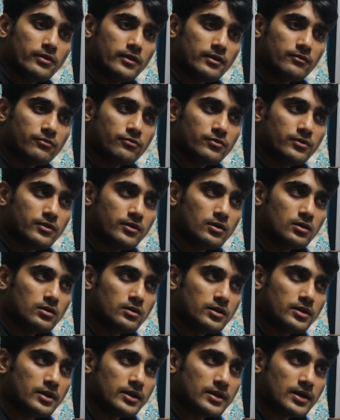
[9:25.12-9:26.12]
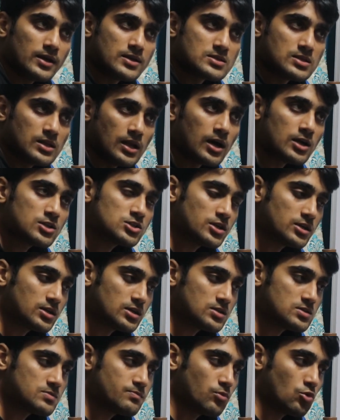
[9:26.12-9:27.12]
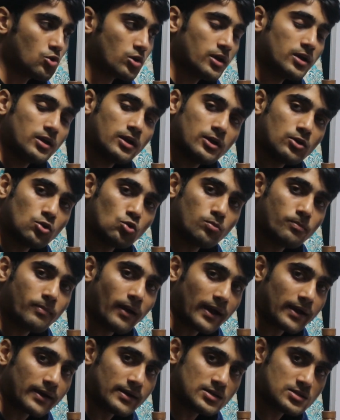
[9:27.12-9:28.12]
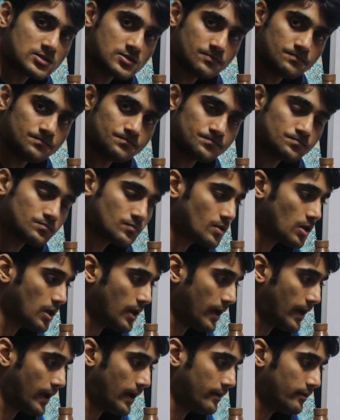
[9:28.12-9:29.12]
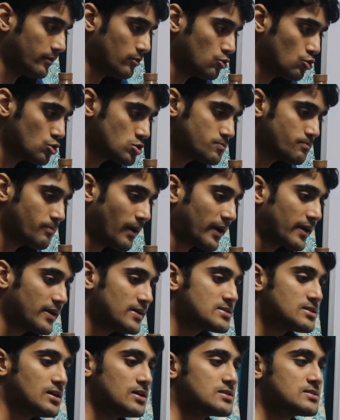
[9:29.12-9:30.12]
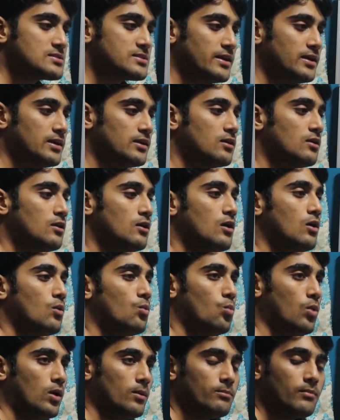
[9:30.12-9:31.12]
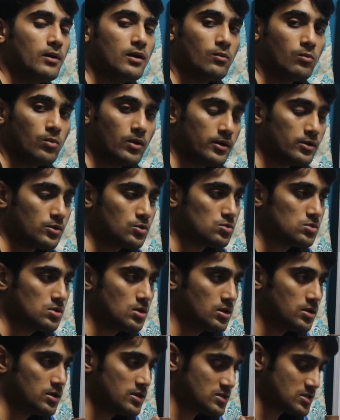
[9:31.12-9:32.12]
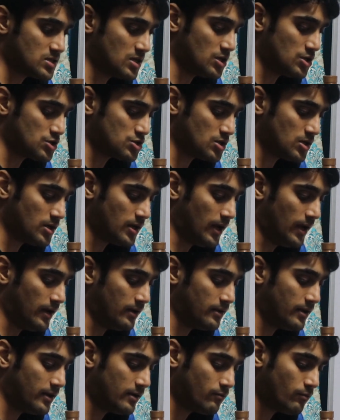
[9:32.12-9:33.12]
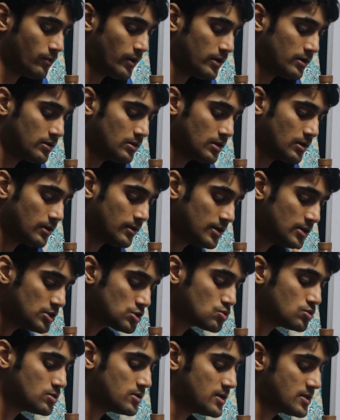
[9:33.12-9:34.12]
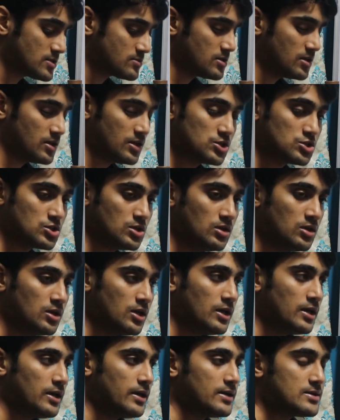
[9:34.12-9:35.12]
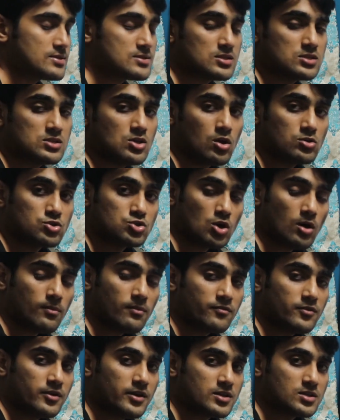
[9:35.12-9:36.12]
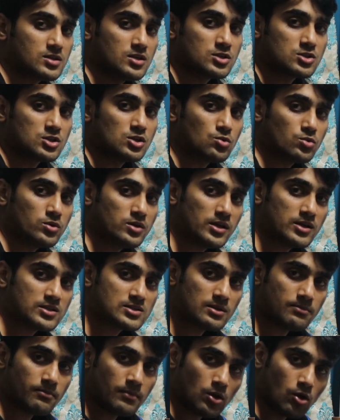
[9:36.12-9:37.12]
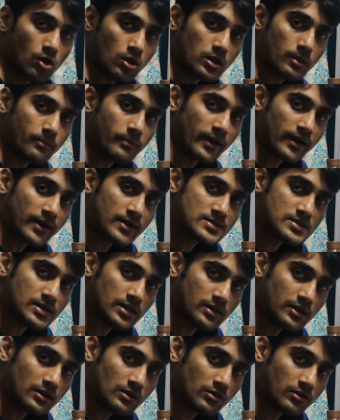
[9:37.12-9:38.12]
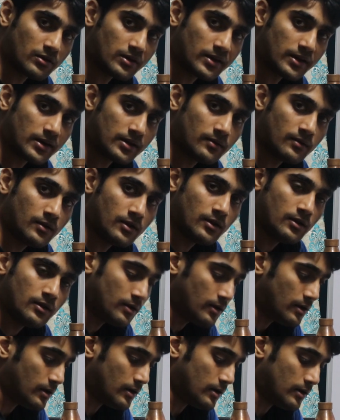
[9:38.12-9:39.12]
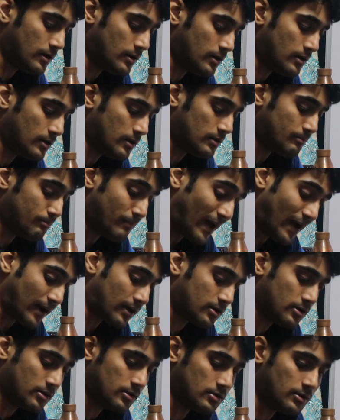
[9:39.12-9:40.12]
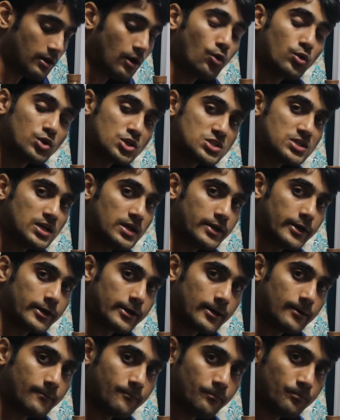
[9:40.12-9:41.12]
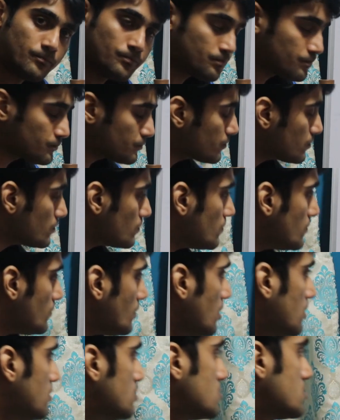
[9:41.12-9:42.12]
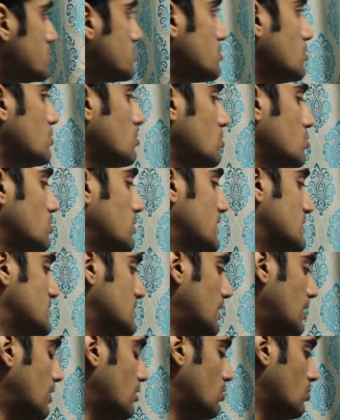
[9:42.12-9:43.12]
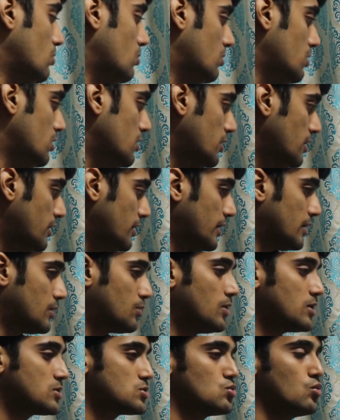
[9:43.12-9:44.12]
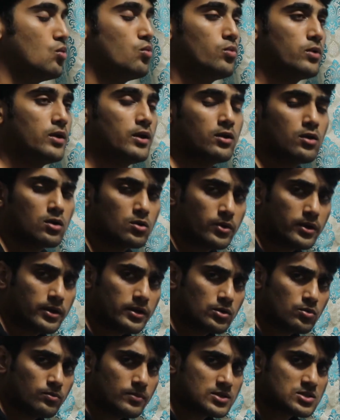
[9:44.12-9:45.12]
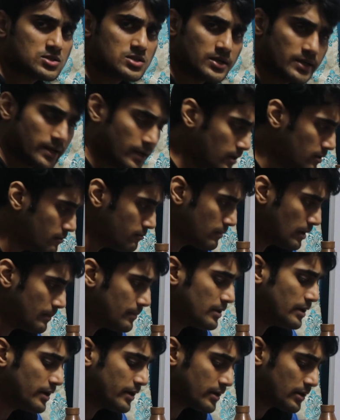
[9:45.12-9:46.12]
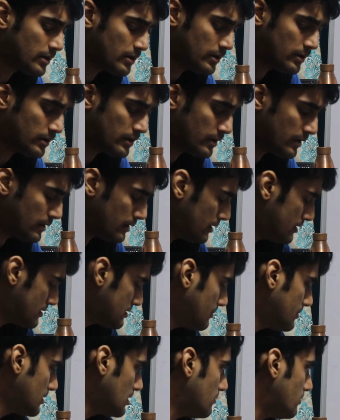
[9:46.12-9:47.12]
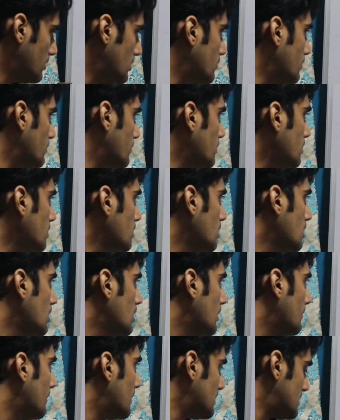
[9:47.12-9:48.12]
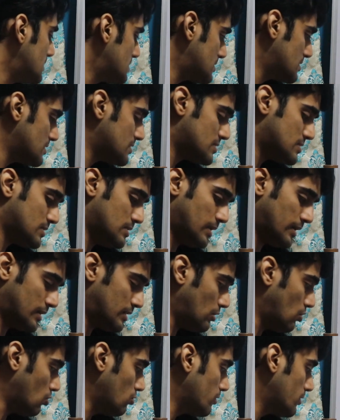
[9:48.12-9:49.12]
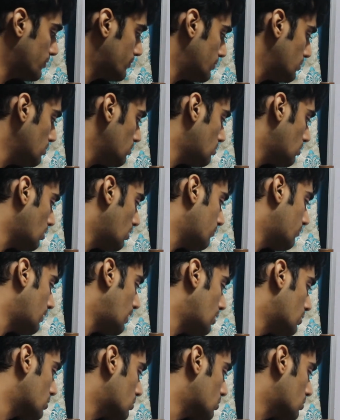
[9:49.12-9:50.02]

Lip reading: if the data is large, it is broken into packets, and those packets are sent one by one to the destination, and then when they reach to the destination, it is the job of the destination to reassemble all the packets and then create back the original data. So that's how it works. So we are not going into much detail. Maybe later in some other video we would, but this is like the overview of how